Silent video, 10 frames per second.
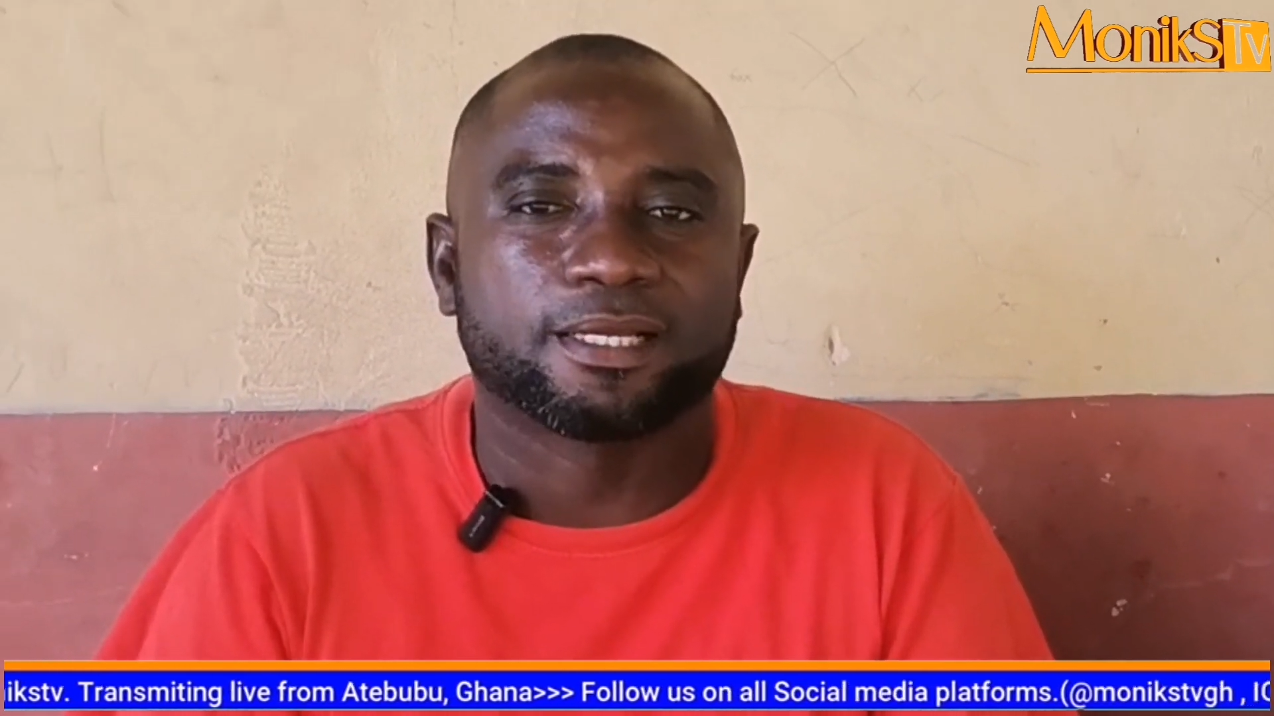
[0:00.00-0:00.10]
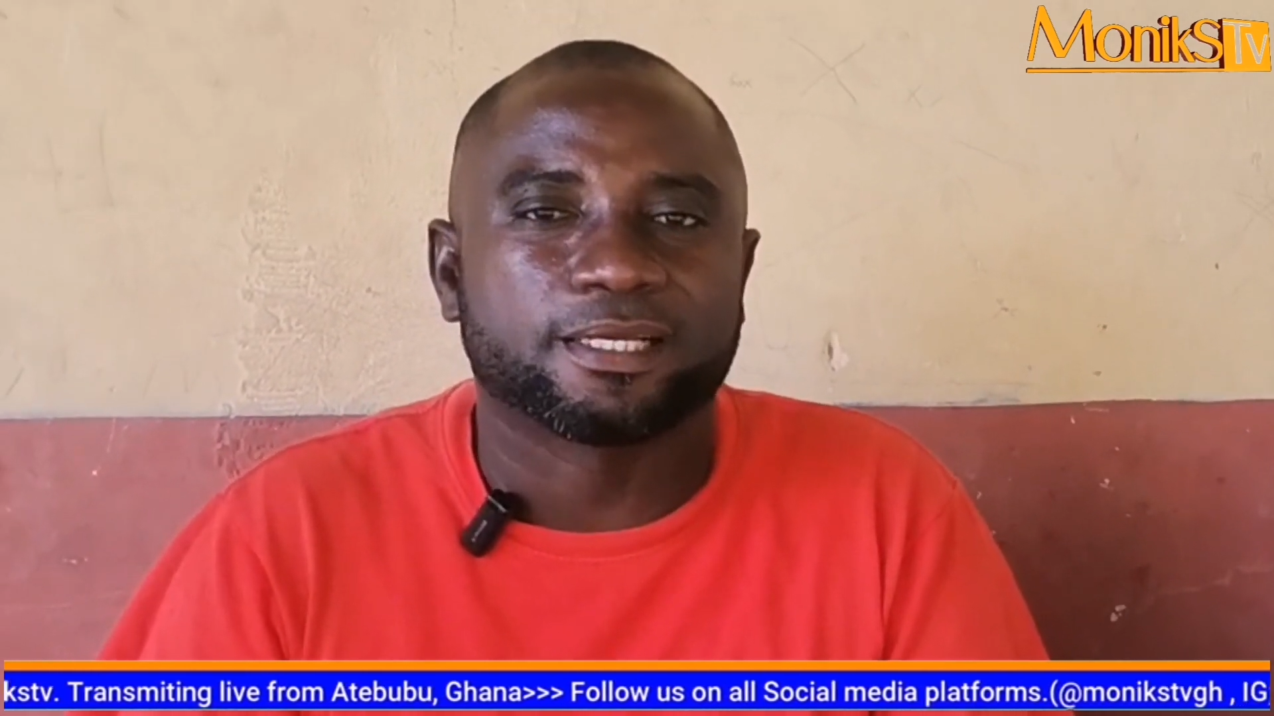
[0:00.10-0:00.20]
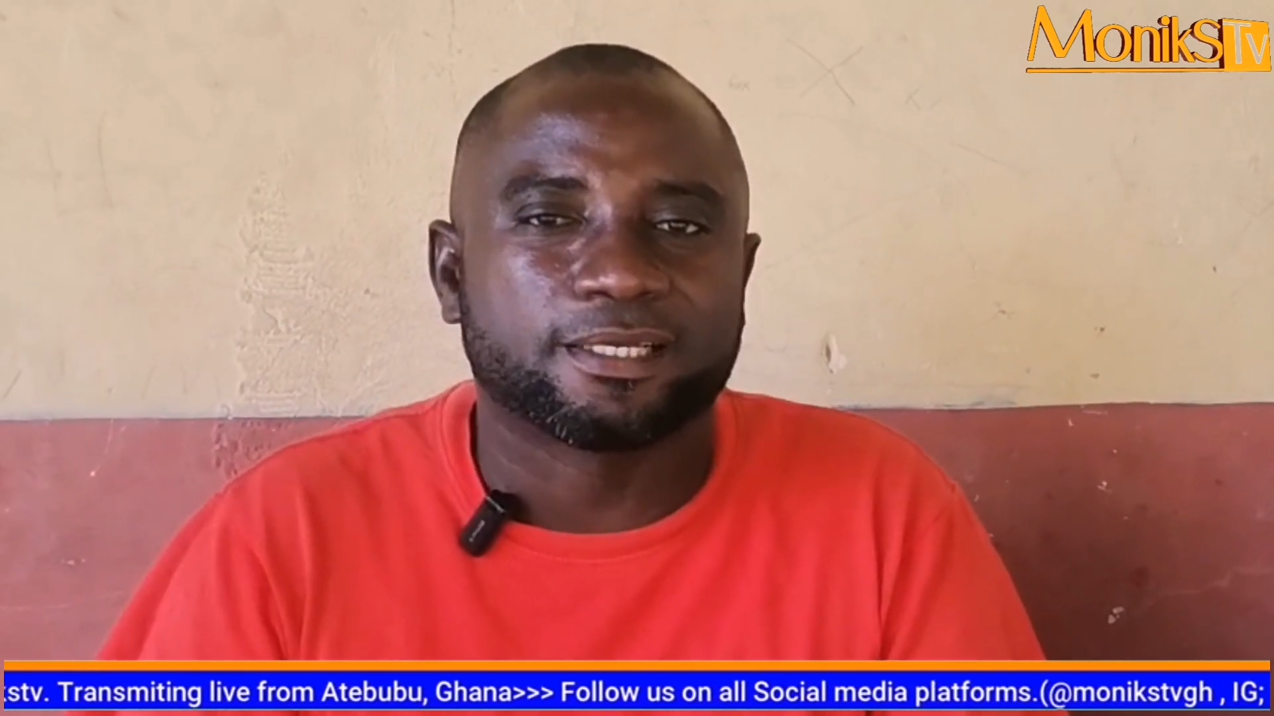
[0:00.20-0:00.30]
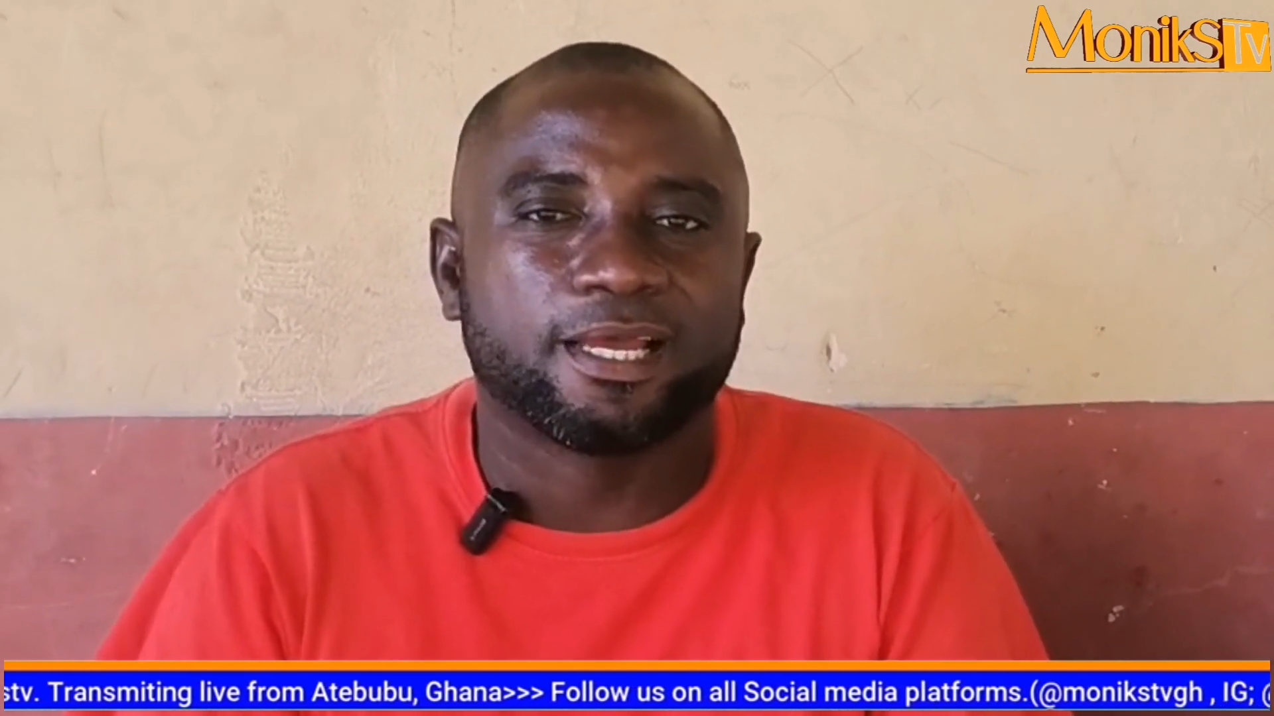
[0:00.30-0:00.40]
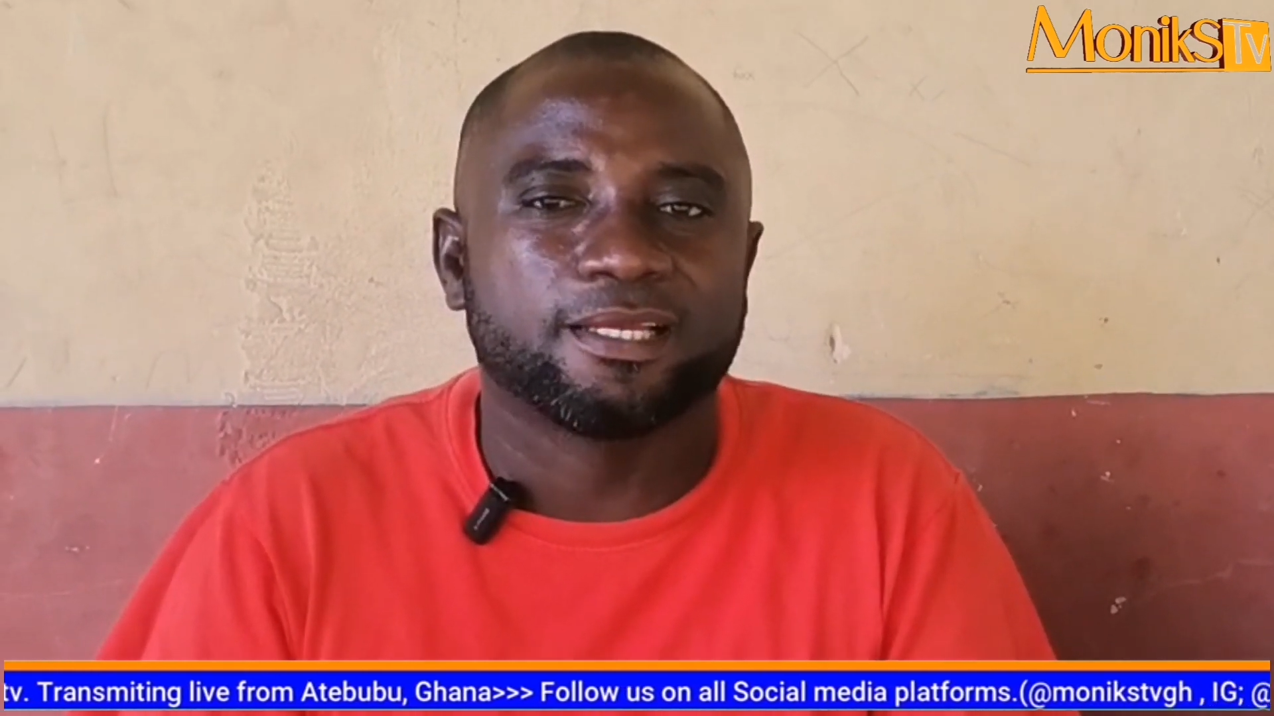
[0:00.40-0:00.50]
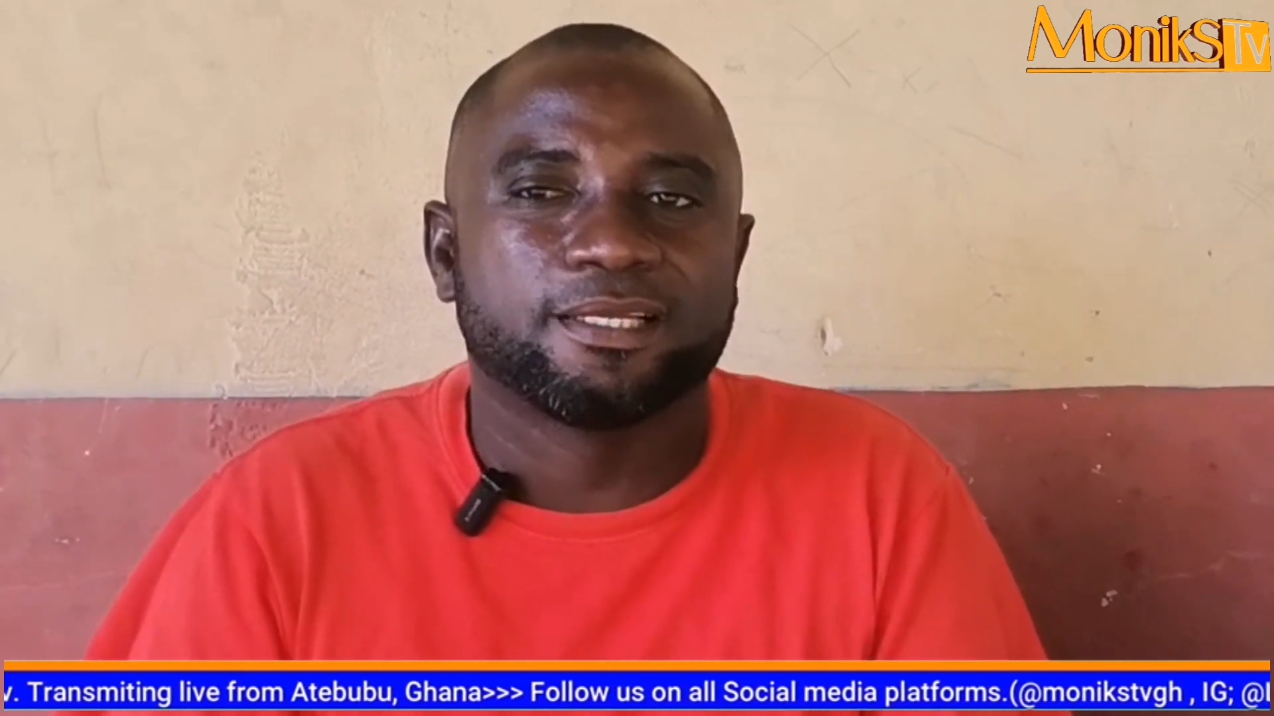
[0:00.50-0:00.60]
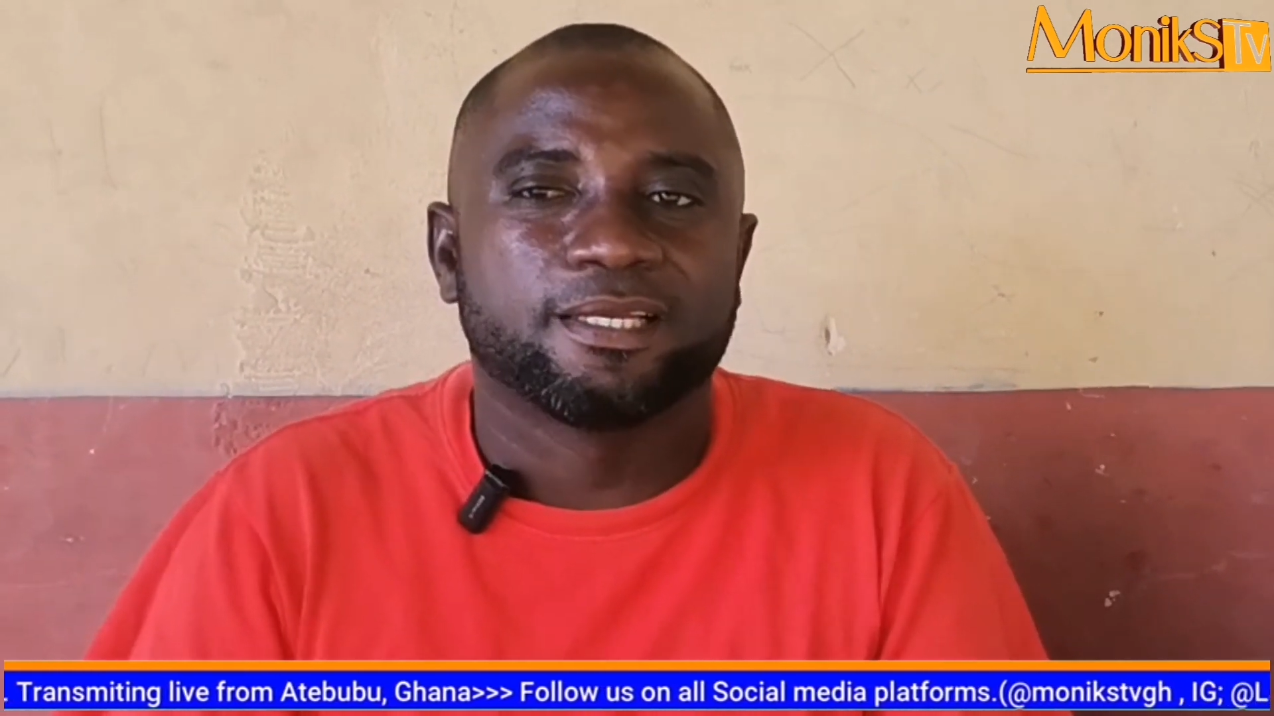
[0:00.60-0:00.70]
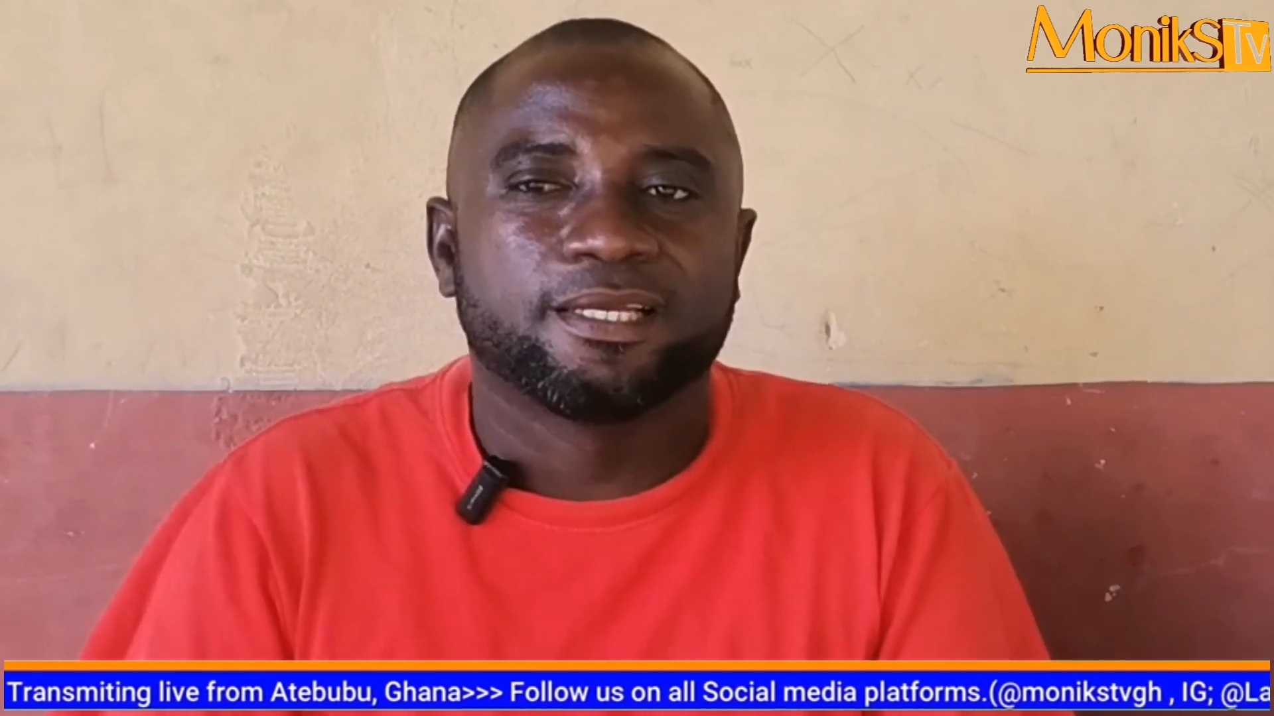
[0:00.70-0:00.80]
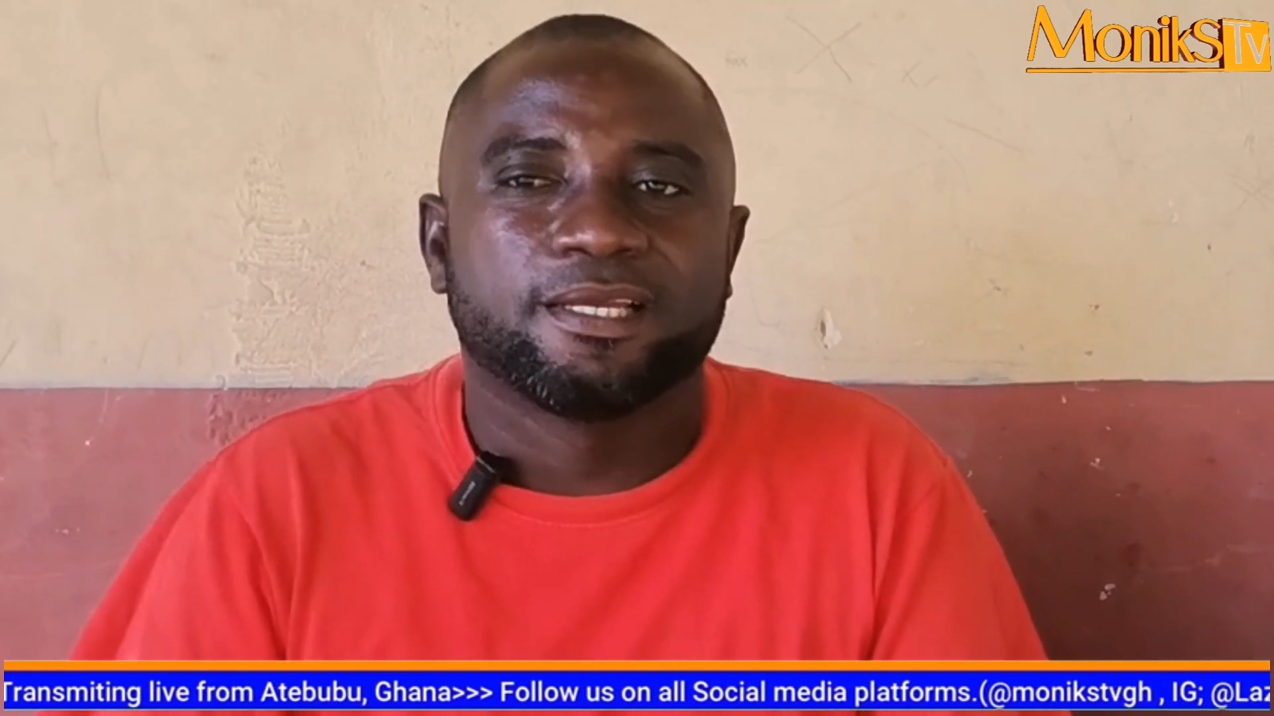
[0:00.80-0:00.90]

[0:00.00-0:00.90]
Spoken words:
up in time,